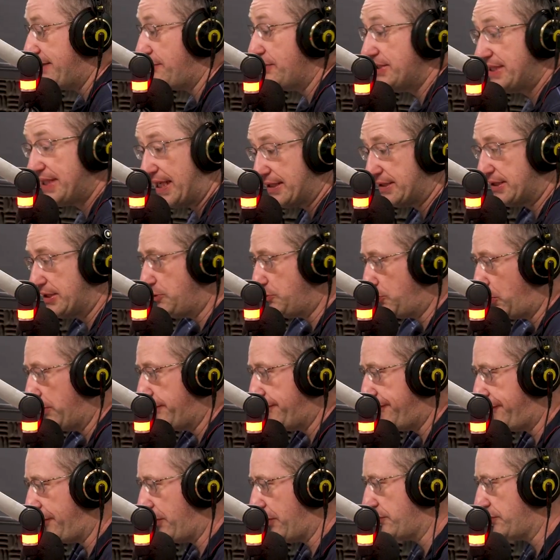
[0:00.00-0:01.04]
is actually one
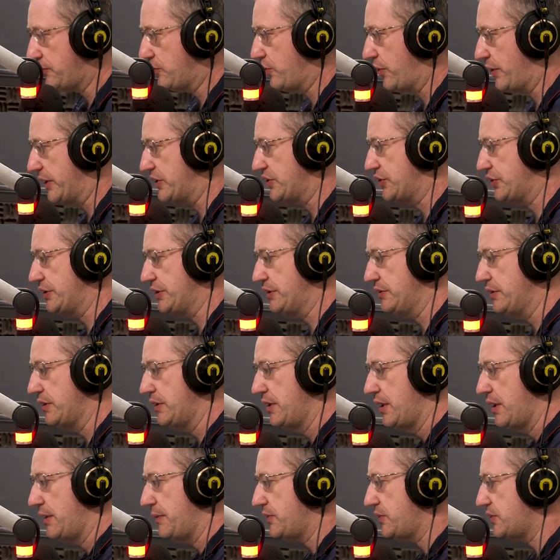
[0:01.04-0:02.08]
final question,
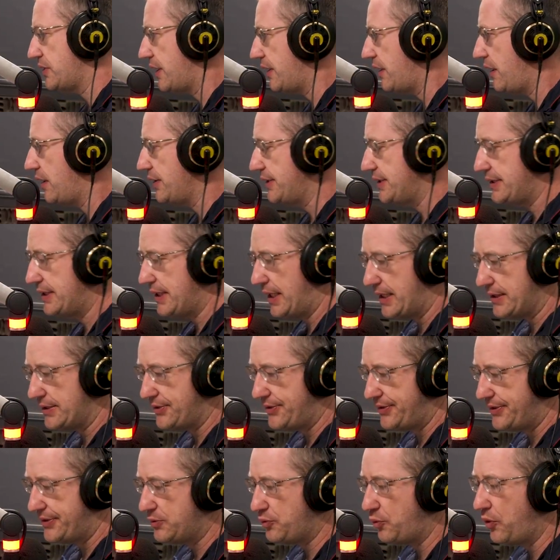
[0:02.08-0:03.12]
because I didn't ask
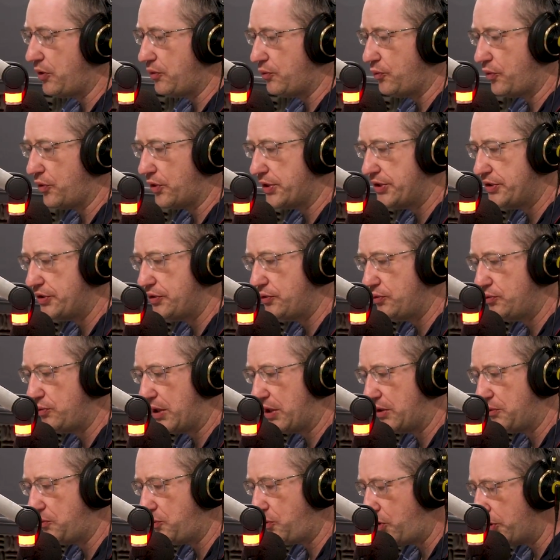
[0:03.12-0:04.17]
you this. What are you
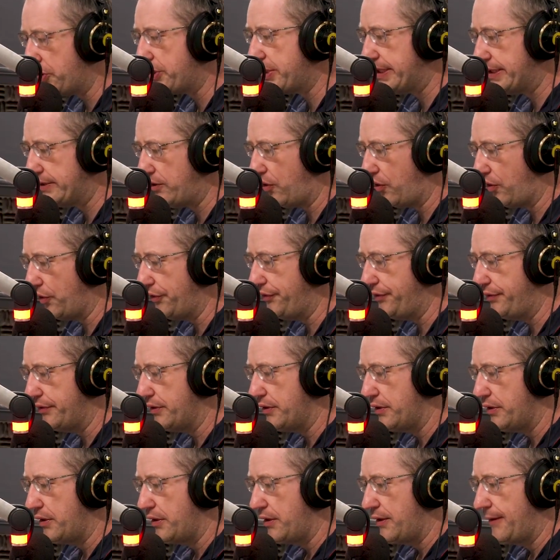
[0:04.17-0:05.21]
working
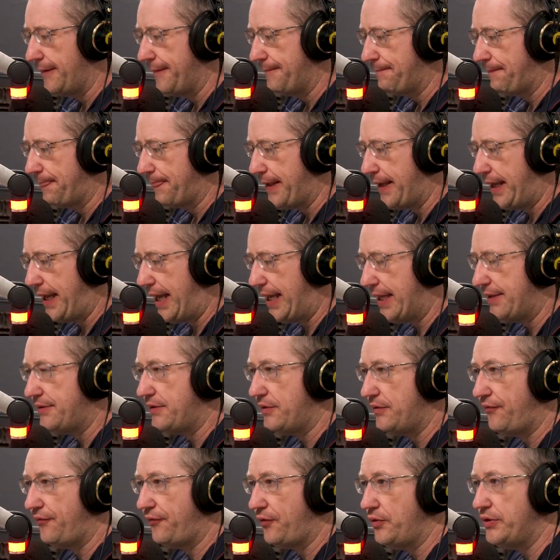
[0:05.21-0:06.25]
at
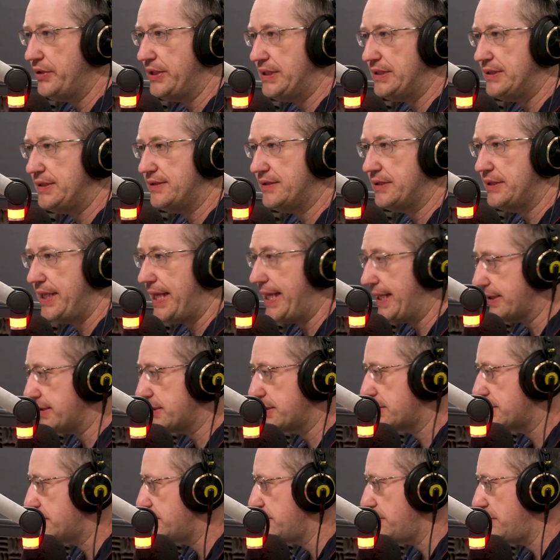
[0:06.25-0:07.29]
the Fruities
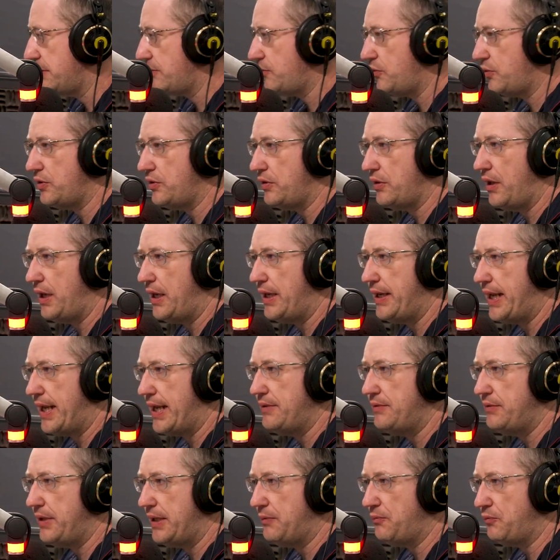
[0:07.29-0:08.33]
next? Like
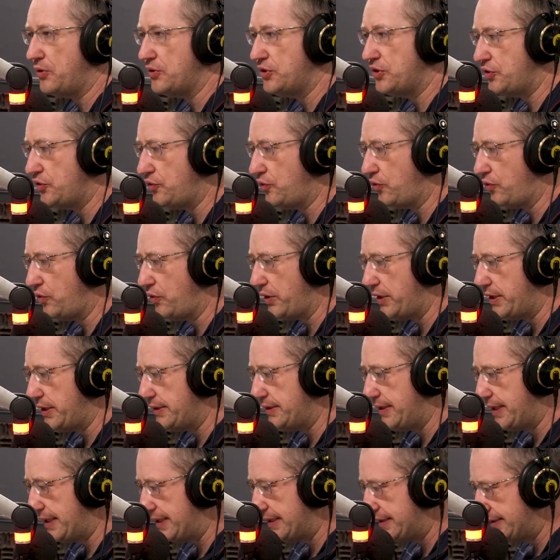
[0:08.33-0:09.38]
and what's your
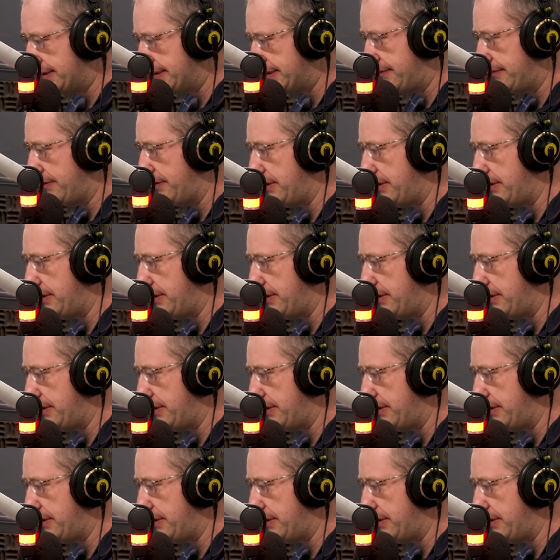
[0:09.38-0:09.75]
exact